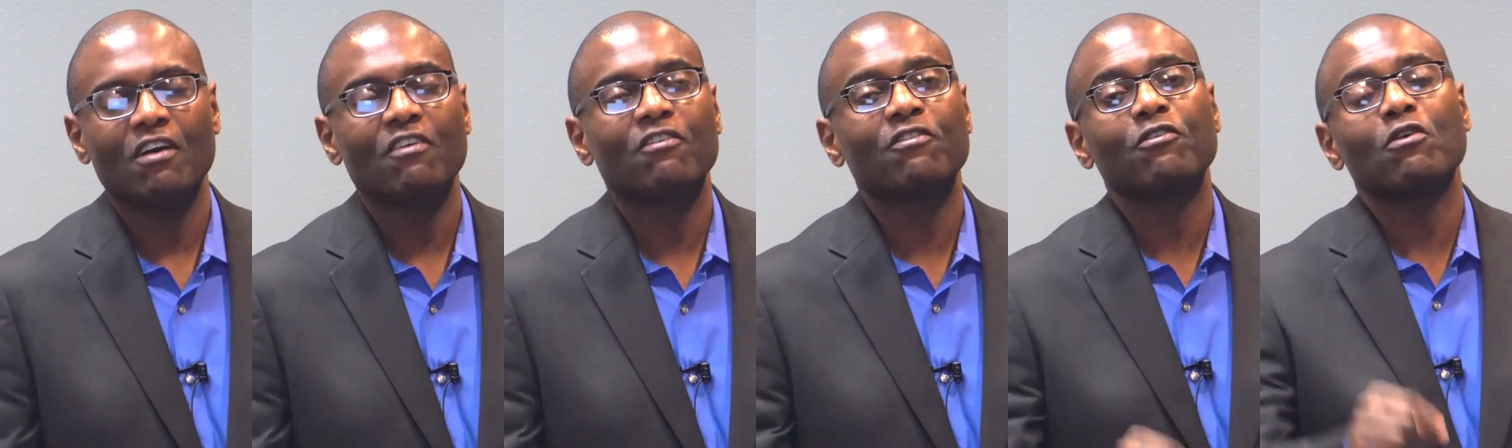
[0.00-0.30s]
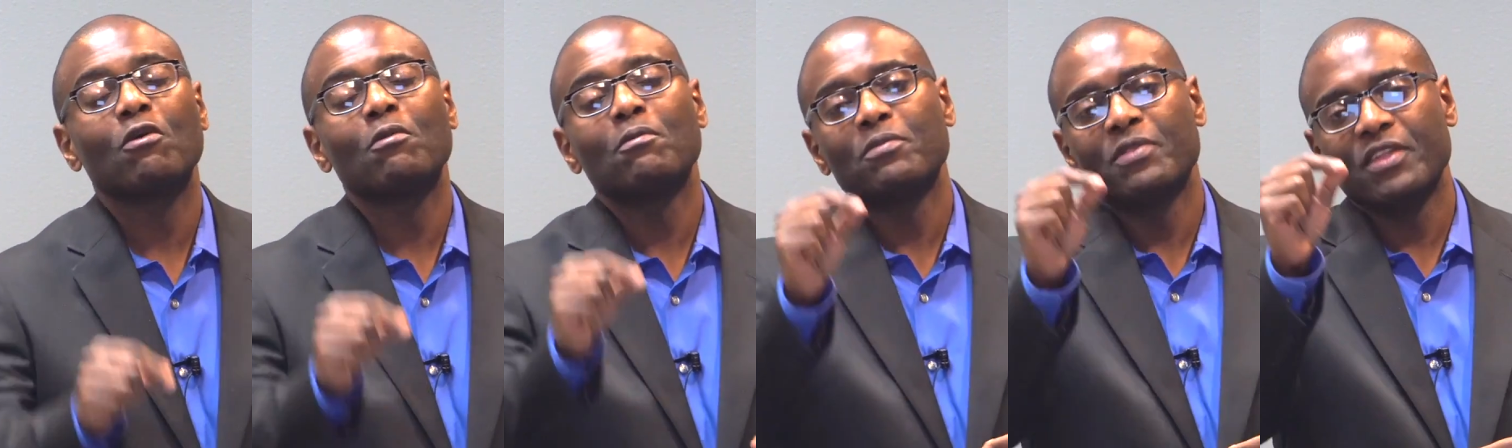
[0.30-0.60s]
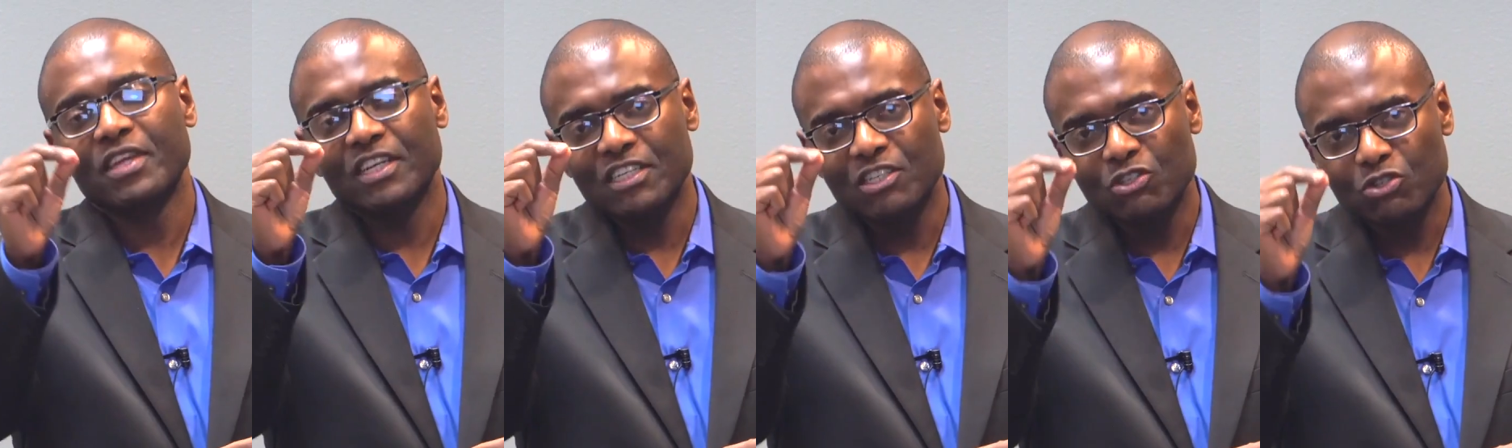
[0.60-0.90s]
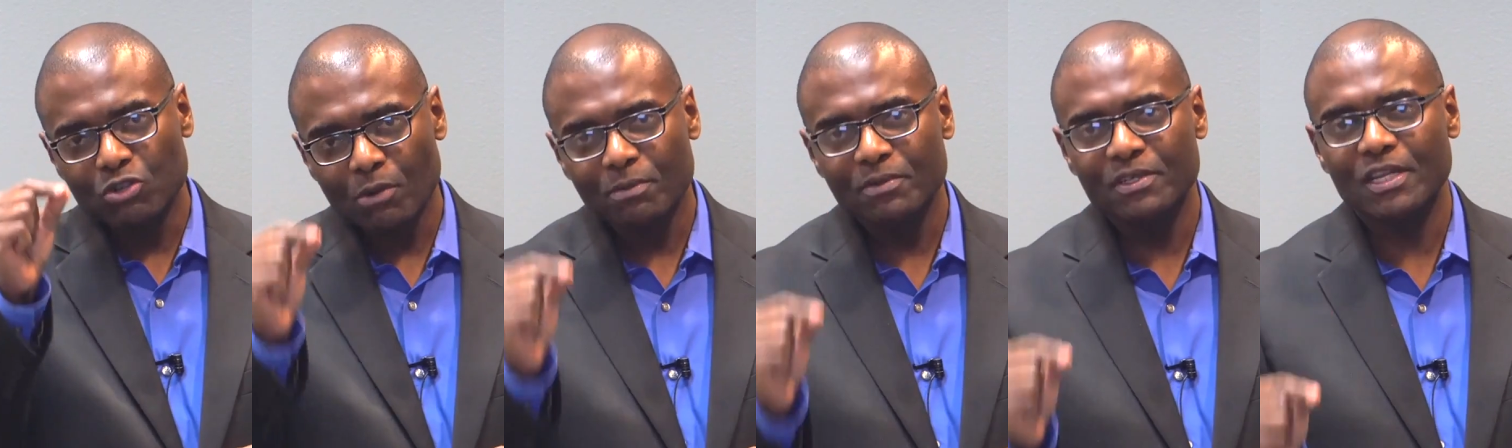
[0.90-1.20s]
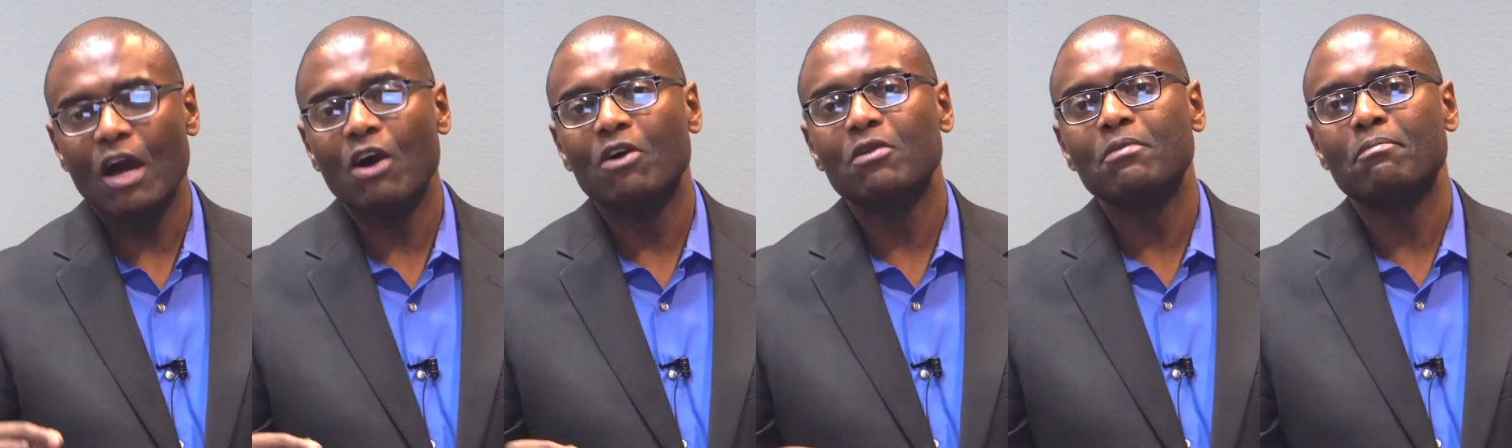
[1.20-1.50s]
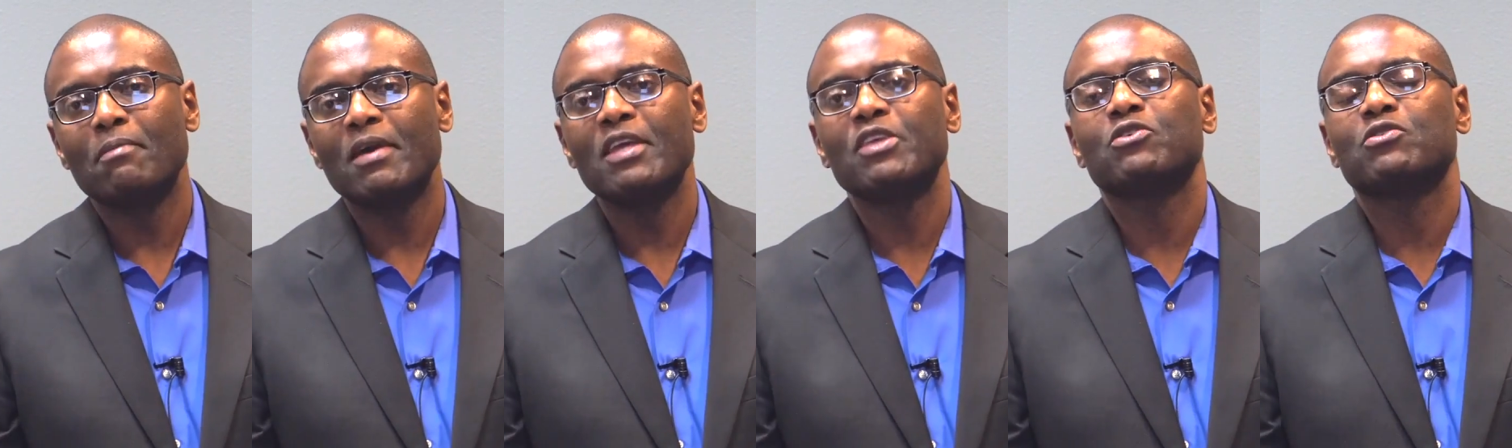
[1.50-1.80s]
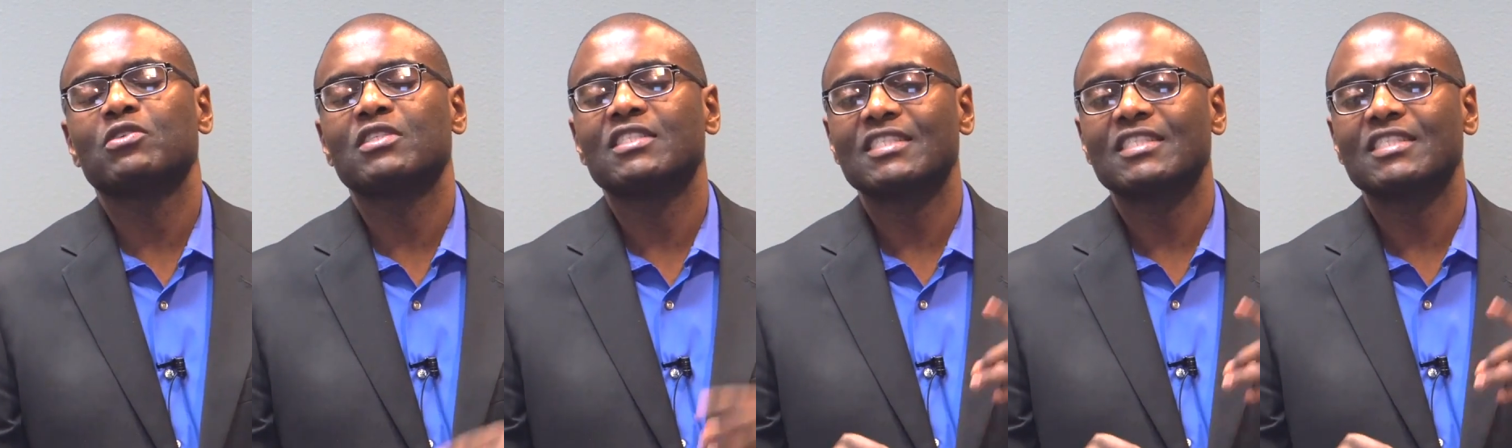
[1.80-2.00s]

From the drop-down menu,